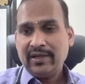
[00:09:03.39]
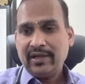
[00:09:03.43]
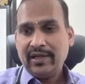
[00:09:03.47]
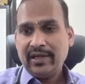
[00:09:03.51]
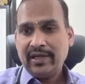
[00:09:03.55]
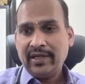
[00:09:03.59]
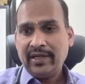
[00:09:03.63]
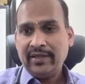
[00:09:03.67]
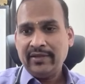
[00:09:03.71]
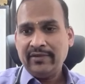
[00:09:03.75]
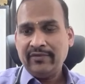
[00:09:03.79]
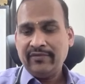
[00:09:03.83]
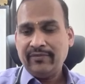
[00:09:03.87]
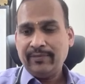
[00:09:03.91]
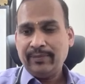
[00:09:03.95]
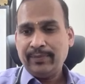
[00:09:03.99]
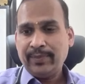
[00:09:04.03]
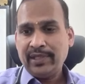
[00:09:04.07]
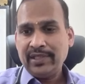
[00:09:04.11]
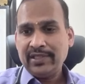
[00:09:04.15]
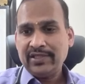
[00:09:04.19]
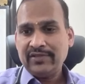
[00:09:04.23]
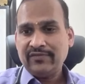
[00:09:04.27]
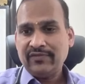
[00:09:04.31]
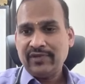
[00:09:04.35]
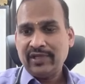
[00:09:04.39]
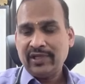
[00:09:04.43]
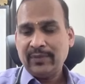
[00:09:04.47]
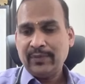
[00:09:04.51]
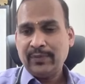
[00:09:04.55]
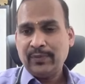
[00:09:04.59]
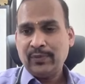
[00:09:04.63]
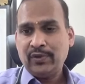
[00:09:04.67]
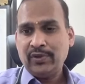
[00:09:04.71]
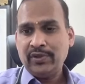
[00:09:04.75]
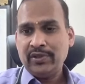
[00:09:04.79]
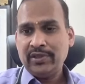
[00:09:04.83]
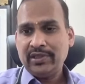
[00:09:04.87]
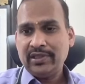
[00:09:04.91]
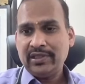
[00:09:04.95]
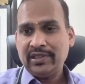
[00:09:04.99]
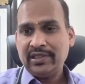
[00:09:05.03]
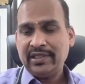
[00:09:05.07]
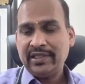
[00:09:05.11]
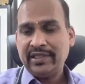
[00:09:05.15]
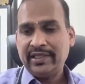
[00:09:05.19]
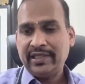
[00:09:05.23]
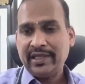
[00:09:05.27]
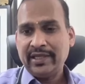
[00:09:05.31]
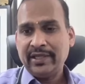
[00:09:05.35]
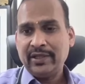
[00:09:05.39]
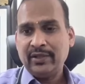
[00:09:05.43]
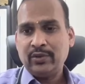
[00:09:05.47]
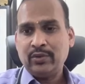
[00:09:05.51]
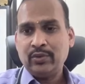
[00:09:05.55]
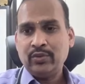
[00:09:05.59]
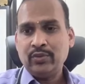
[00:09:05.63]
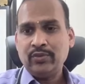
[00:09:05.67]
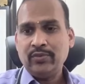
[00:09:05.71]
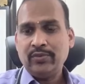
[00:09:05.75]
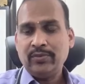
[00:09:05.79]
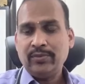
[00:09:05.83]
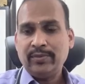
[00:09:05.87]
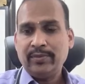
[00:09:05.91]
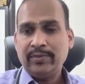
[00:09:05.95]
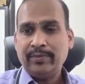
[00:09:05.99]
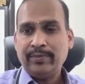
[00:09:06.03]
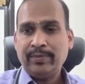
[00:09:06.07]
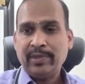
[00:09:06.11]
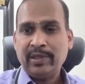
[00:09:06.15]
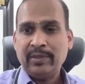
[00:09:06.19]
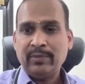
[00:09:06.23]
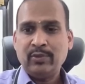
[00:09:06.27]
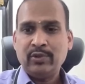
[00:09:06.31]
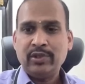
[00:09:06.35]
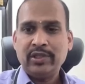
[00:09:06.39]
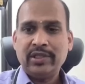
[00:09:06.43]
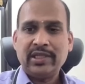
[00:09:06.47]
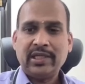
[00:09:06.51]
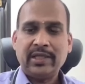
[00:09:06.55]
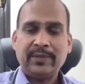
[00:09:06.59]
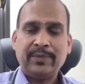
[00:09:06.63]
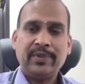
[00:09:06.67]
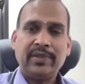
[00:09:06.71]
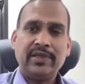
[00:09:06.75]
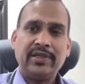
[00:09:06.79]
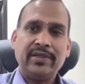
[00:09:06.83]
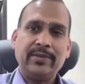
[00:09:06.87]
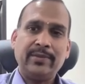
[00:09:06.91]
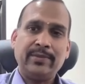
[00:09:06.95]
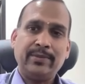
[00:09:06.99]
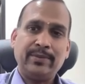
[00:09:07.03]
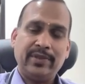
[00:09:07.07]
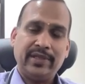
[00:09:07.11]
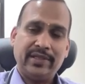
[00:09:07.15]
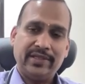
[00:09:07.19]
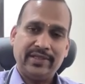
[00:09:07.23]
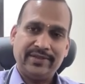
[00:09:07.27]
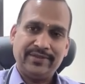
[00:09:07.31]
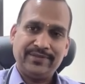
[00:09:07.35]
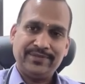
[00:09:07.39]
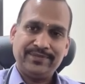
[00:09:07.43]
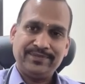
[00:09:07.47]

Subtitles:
and plus 1 upon theta into pulmonary capillary blood.